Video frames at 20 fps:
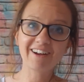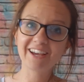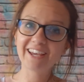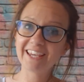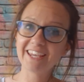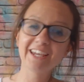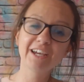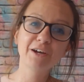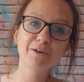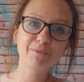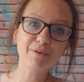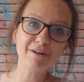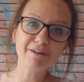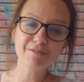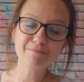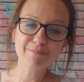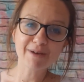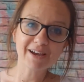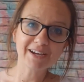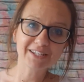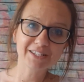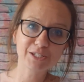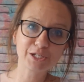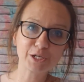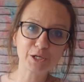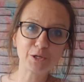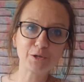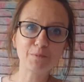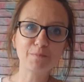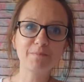Hi, welcome back
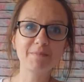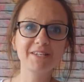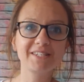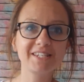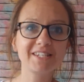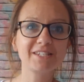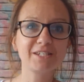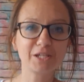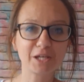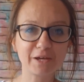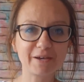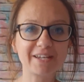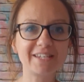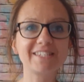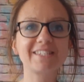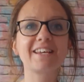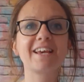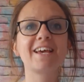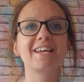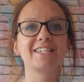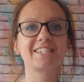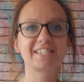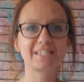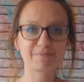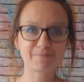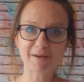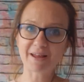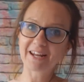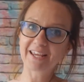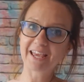to Mrs. Hewitt's
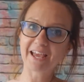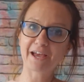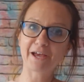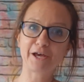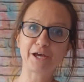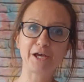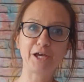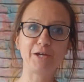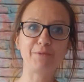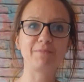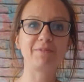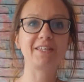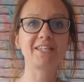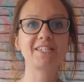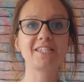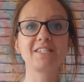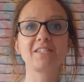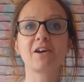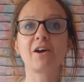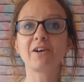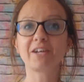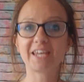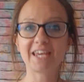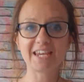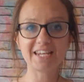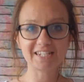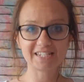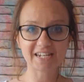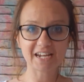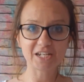Spelling at Home. This is our
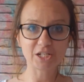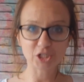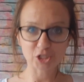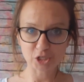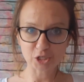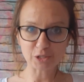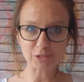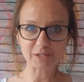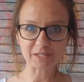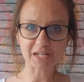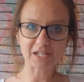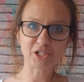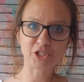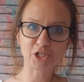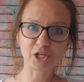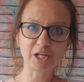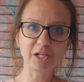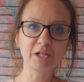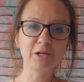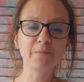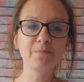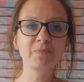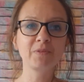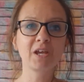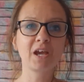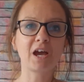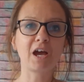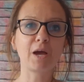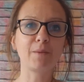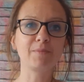Key Stage 2 session.
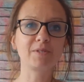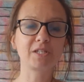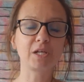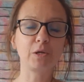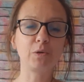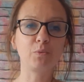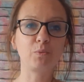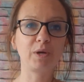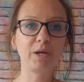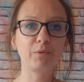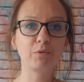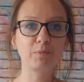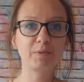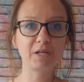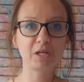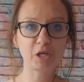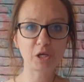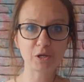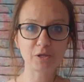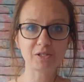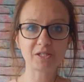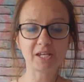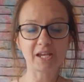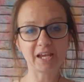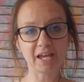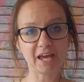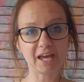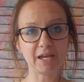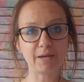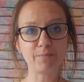So we will be
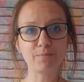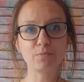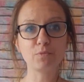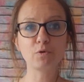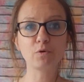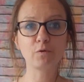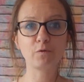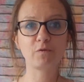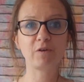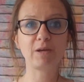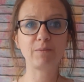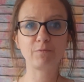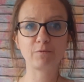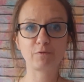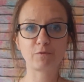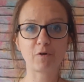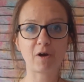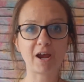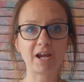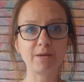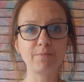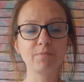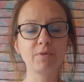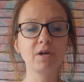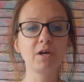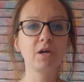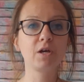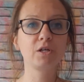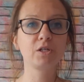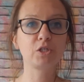using a morpheme frame
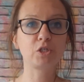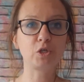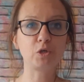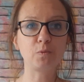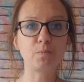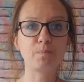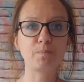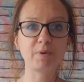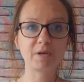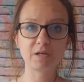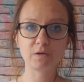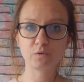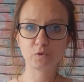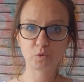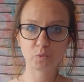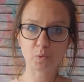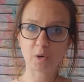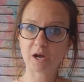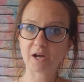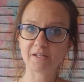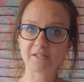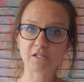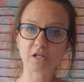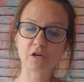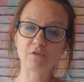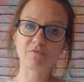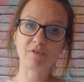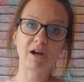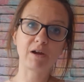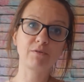to build words
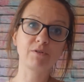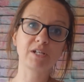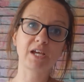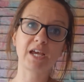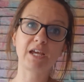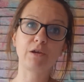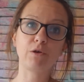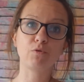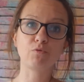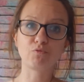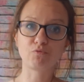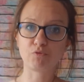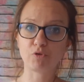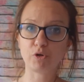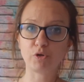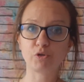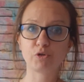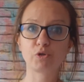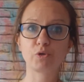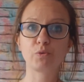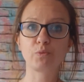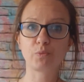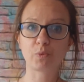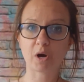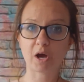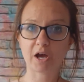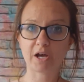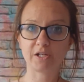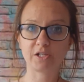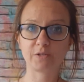around a root
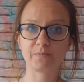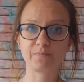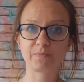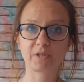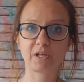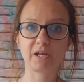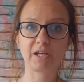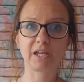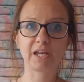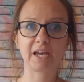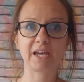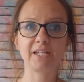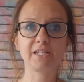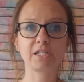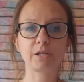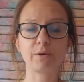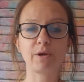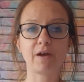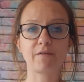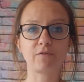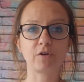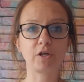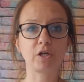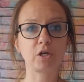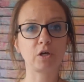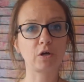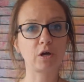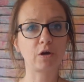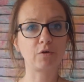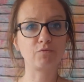word. Okay, so we have like
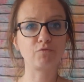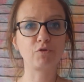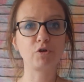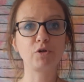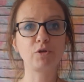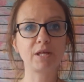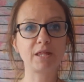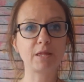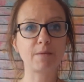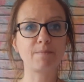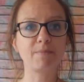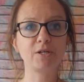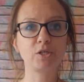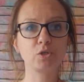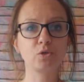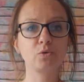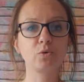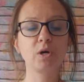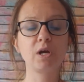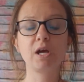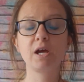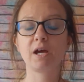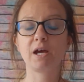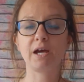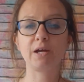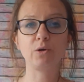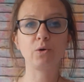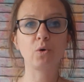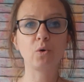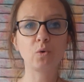a root in the middle
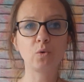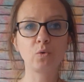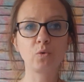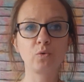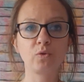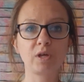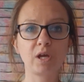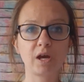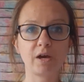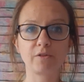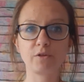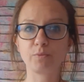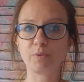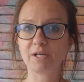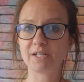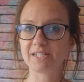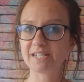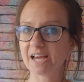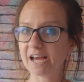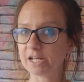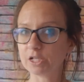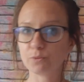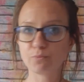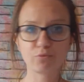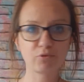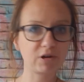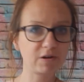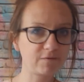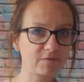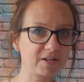and all the other, we attach
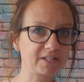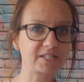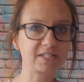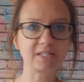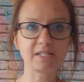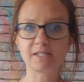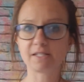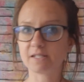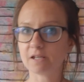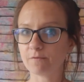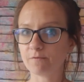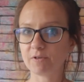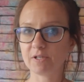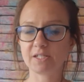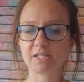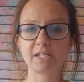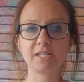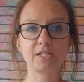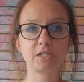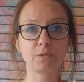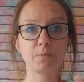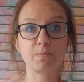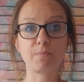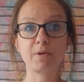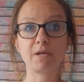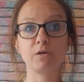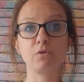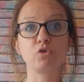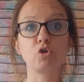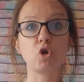prefixes and suffixes to
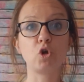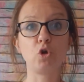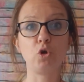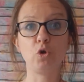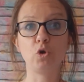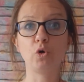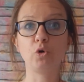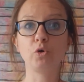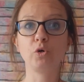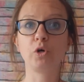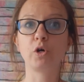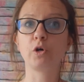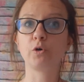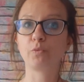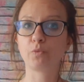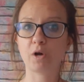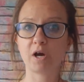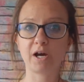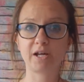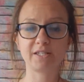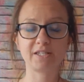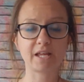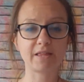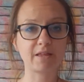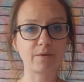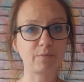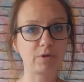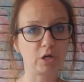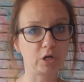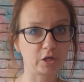build longer words. And
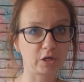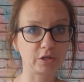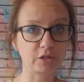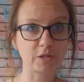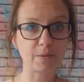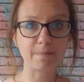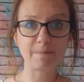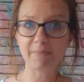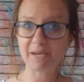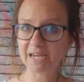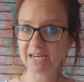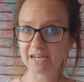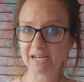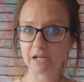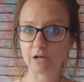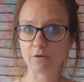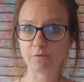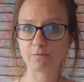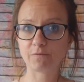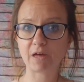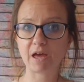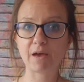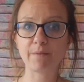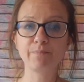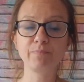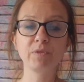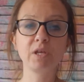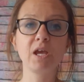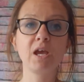then we look at the meaning of them.